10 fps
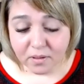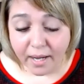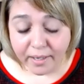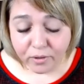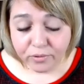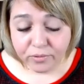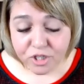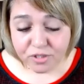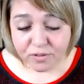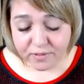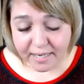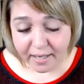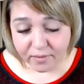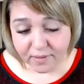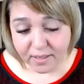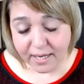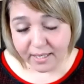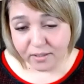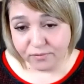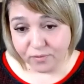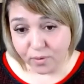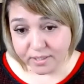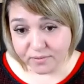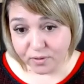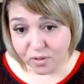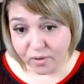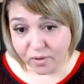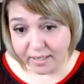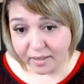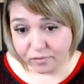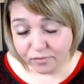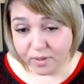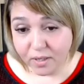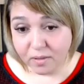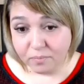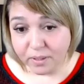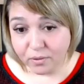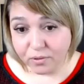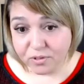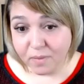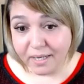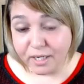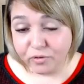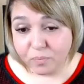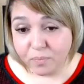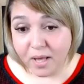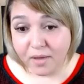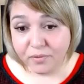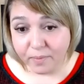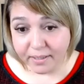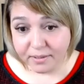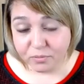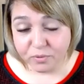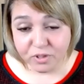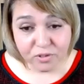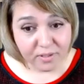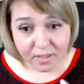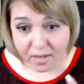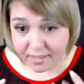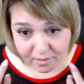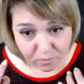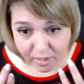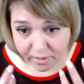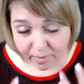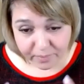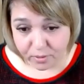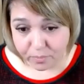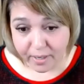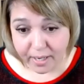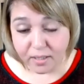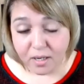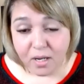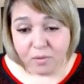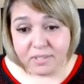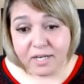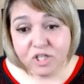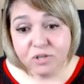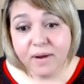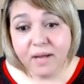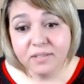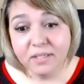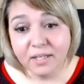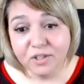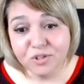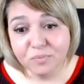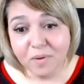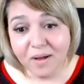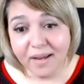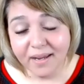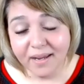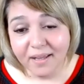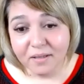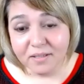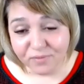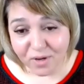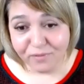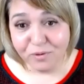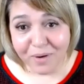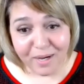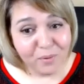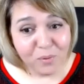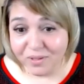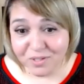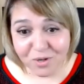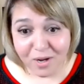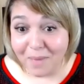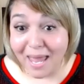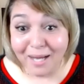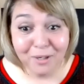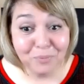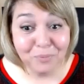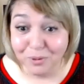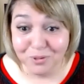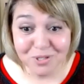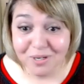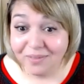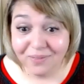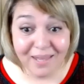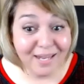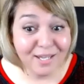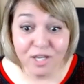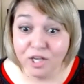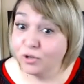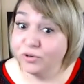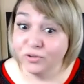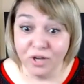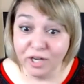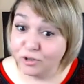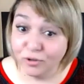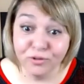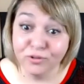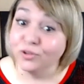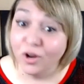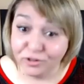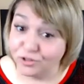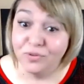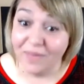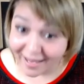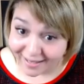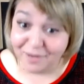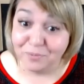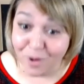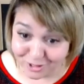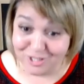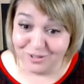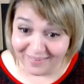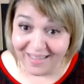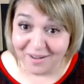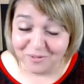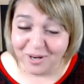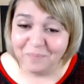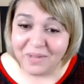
I couldn't shift out of the negative voice for long enough because my neural pathways, which are the lights that wire up in your brain, was actually routing into my survival brain all the time. And it would. It couldn't not do that. It was doing that, right?